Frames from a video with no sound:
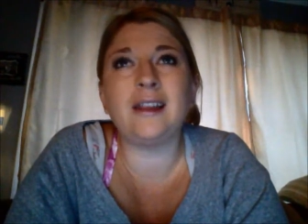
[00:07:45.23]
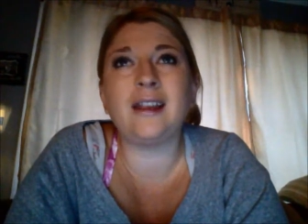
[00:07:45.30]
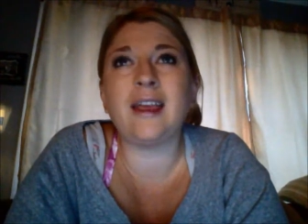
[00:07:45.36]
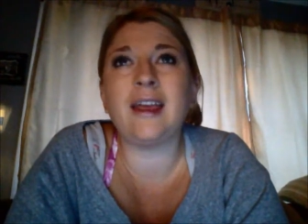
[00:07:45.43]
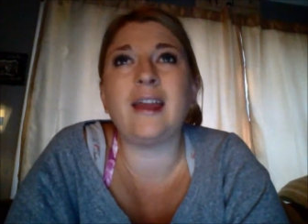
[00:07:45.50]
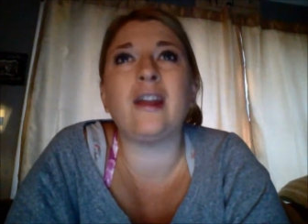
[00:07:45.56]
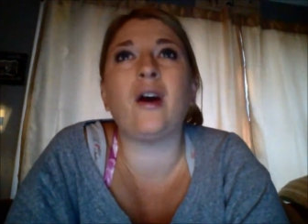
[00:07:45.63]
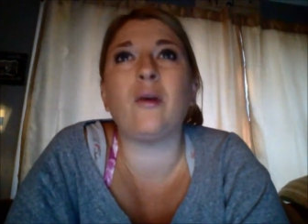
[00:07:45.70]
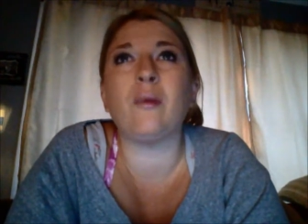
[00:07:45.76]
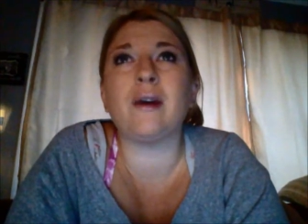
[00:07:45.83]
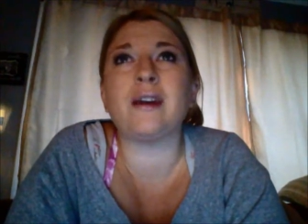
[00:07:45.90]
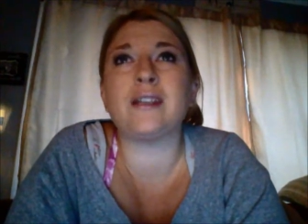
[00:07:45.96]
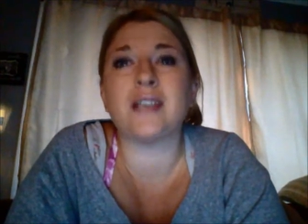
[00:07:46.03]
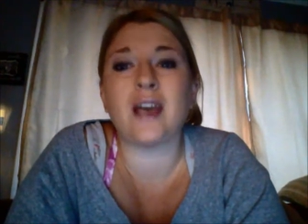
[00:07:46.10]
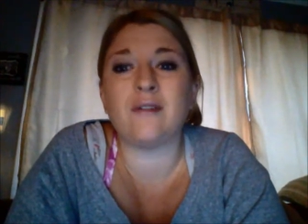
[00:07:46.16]
cannot
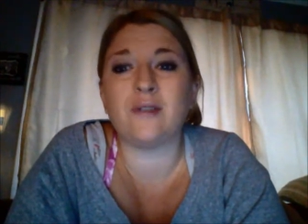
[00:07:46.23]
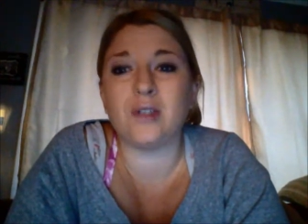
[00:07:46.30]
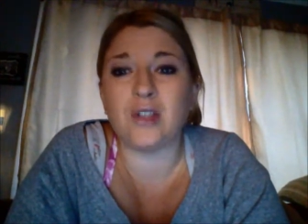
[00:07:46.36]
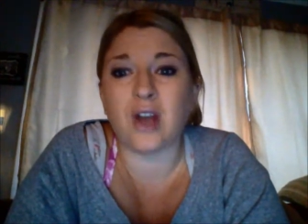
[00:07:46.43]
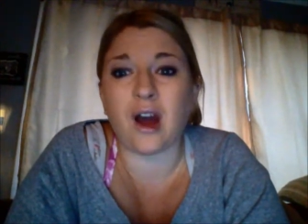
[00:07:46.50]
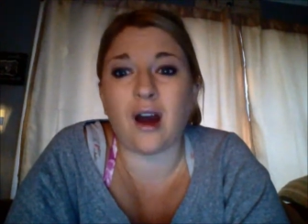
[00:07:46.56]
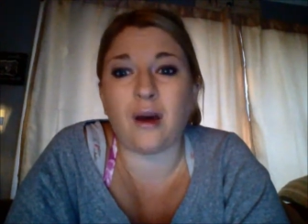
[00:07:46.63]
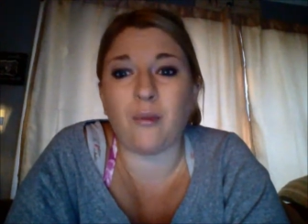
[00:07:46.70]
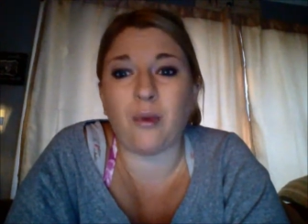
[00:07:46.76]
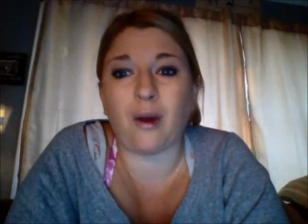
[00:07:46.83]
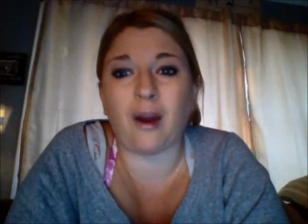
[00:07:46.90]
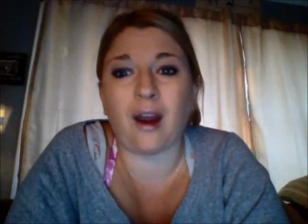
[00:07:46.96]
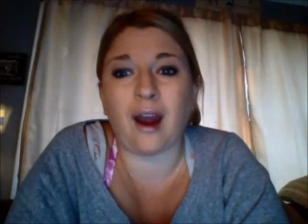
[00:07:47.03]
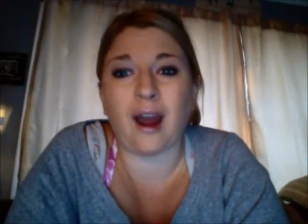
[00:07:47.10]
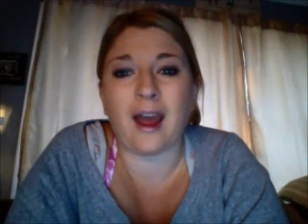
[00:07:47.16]
wait to have a job
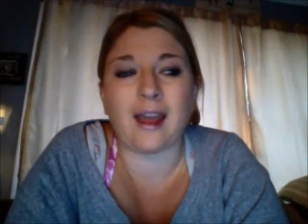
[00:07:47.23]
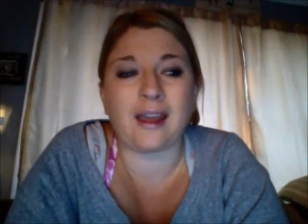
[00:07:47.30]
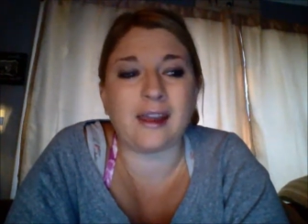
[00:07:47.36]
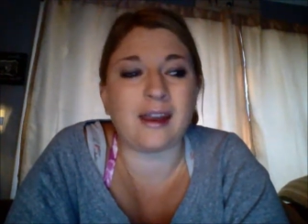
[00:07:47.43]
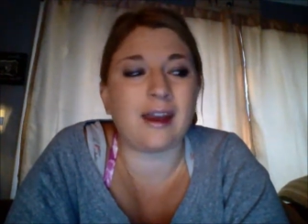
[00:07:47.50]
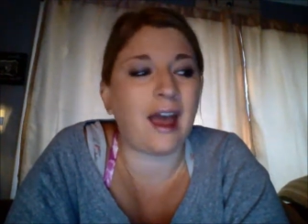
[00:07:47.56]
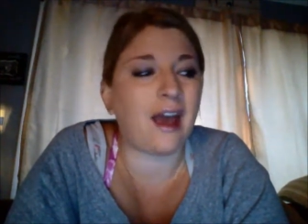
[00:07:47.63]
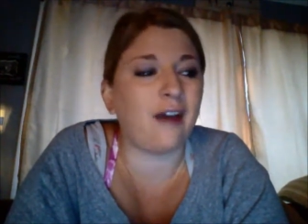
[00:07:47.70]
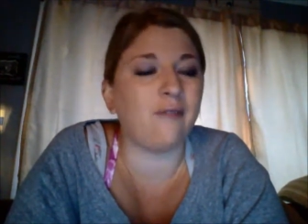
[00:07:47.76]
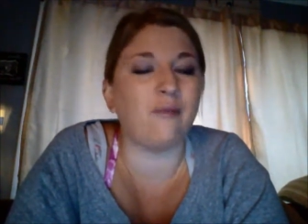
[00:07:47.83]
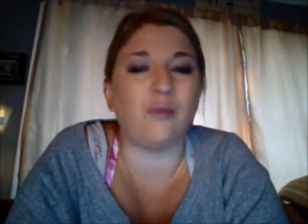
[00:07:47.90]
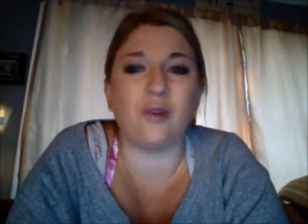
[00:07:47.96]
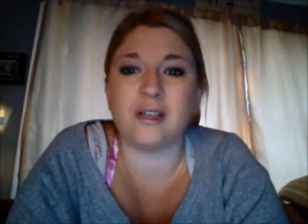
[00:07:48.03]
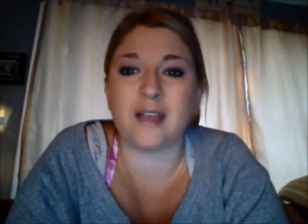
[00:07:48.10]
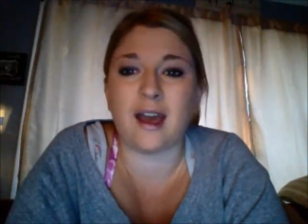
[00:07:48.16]
where I can have
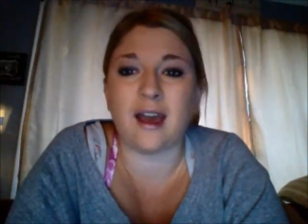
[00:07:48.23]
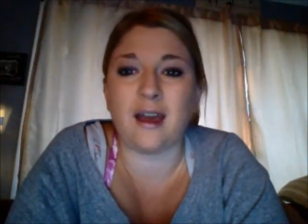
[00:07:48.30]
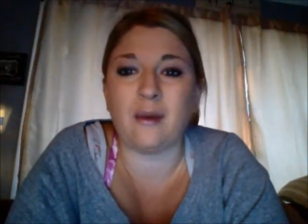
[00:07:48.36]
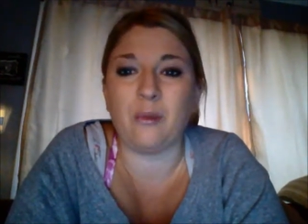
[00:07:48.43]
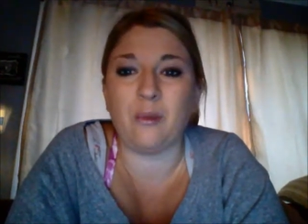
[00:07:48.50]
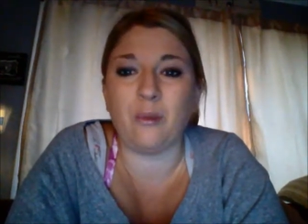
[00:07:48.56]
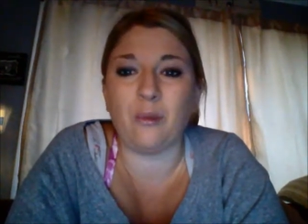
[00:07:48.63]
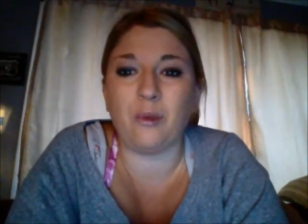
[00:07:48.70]
more time